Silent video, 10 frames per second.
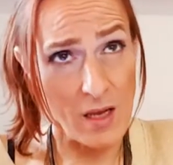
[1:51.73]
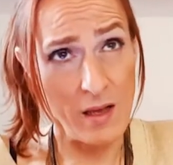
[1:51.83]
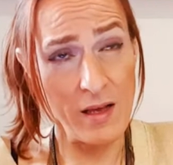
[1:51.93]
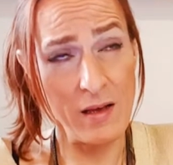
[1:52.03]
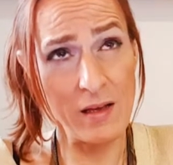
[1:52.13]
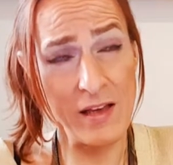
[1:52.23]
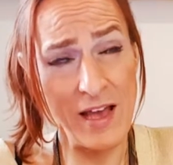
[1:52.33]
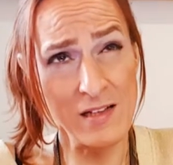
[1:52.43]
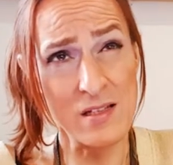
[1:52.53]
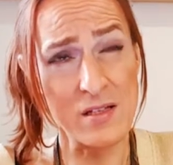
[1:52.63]
a
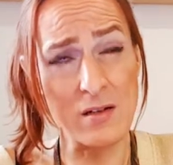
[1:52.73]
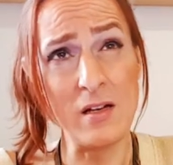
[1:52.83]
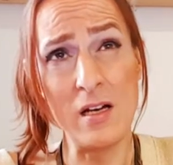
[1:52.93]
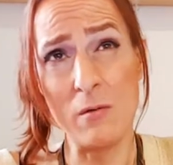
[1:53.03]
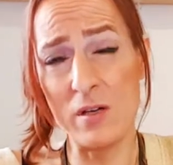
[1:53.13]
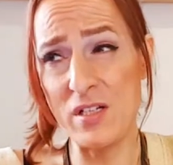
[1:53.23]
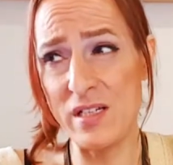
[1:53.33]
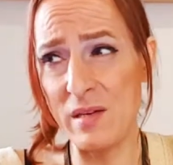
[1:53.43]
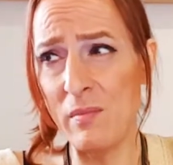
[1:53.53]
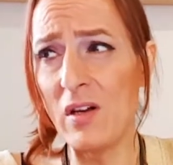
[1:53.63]
Cancer, which
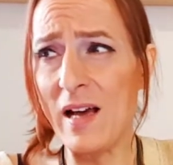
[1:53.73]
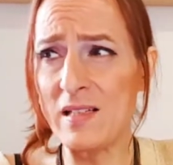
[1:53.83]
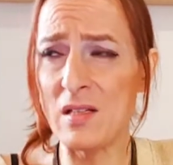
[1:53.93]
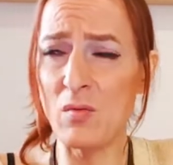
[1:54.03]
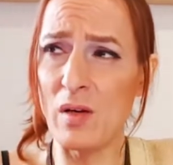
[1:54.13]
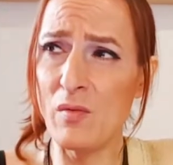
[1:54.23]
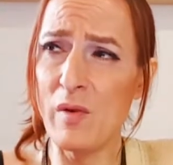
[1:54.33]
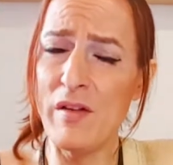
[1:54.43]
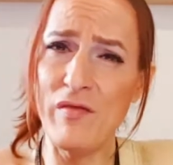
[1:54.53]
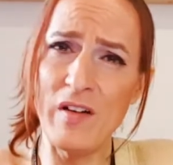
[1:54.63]
symbolizes what
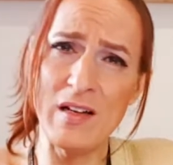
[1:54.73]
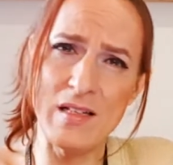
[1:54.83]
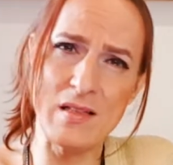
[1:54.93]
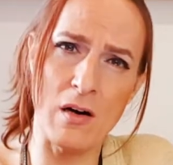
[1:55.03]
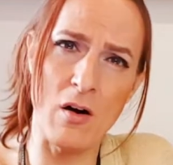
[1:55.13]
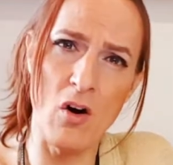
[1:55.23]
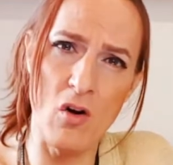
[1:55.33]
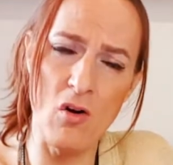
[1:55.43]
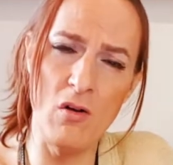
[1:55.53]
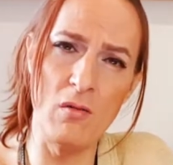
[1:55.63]
we feel is our
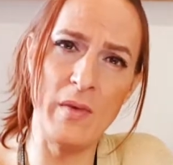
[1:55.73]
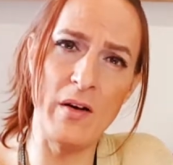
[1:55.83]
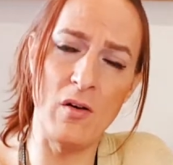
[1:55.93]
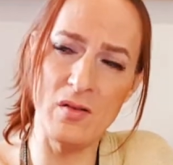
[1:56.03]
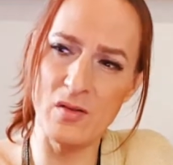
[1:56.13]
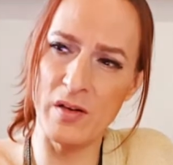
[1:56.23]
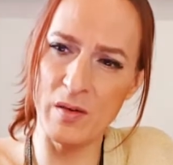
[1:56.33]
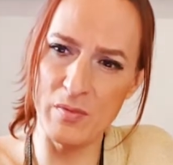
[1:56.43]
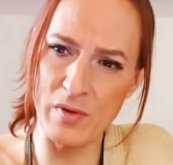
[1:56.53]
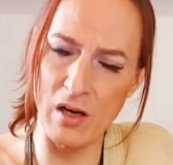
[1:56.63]
home and also in the
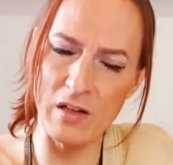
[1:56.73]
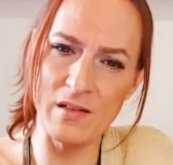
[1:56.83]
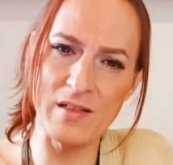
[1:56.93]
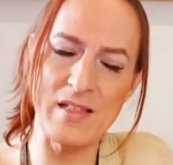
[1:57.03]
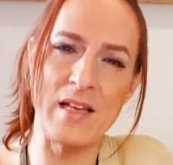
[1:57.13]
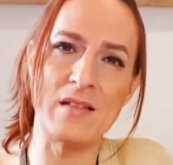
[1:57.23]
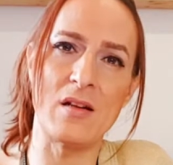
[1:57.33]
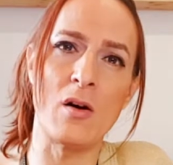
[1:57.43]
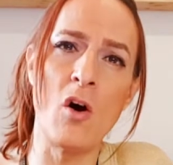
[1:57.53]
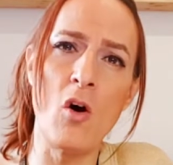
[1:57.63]
broader sense,
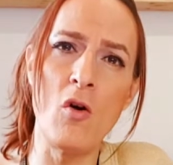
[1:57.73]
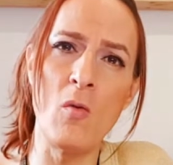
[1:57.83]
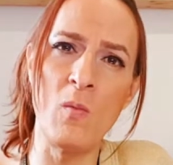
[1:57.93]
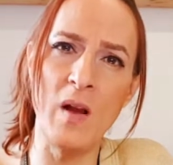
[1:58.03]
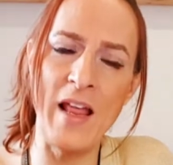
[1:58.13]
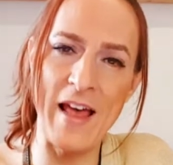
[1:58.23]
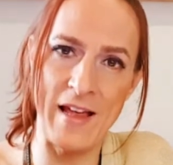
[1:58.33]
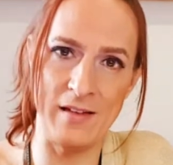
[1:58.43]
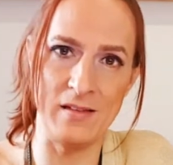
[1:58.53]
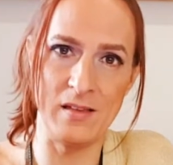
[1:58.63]
our
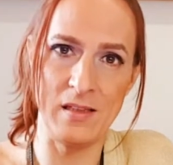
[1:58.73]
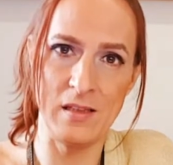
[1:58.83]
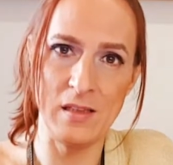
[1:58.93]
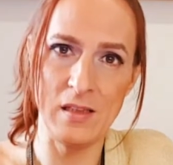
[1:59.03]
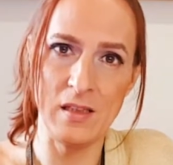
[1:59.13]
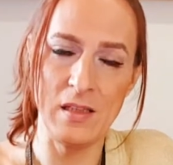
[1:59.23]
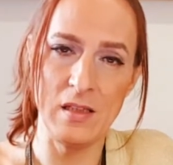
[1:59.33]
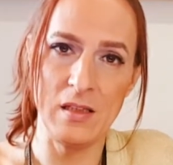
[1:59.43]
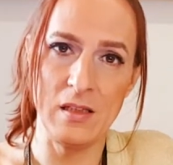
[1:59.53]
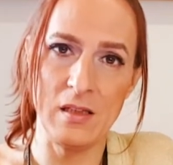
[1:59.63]
homeland
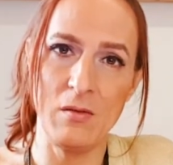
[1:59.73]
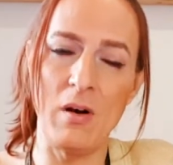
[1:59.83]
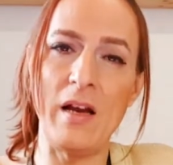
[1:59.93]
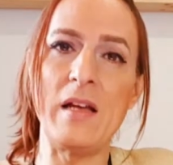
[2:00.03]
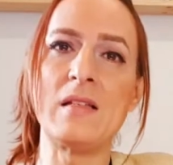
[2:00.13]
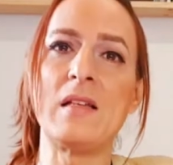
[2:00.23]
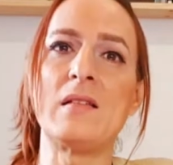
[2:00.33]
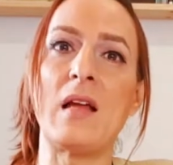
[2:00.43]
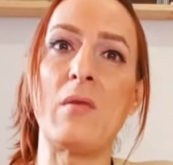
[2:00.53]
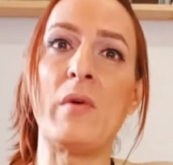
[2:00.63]
what is
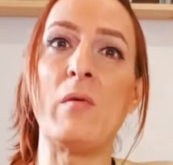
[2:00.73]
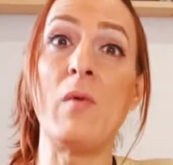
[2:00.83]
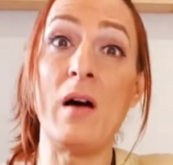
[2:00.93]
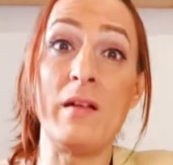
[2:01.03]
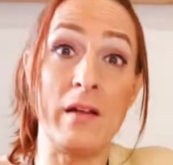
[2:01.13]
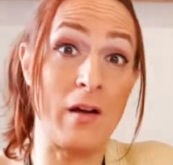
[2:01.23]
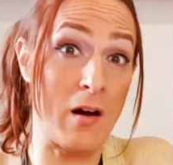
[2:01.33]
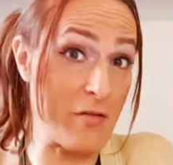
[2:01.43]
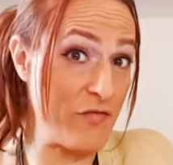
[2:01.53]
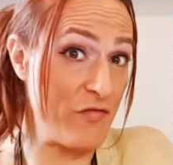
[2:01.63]
it that we want in
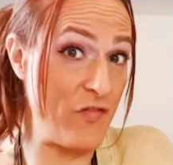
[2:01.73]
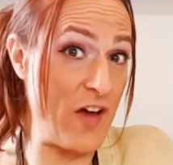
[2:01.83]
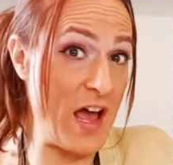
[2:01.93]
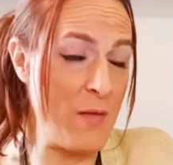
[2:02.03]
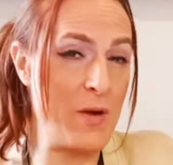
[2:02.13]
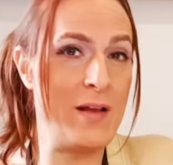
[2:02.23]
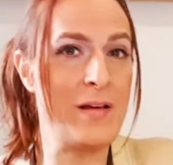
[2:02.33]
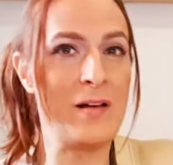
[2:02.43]
our family and